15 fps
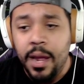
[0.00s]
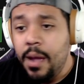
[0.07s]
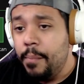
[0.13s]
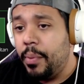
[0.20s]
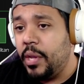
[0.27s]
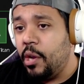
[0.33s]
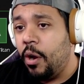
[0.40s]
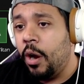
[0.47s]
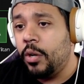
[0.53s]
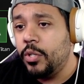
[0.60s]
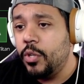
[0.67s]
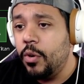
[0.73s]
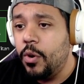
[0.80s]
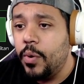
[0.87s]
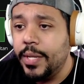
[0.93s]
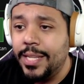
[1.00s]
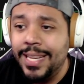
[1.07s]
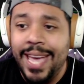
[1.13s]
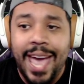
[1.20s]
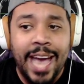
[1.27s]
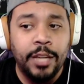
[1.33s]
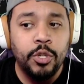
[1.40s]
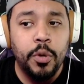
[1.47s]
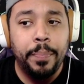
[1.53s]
but you're also going to get extra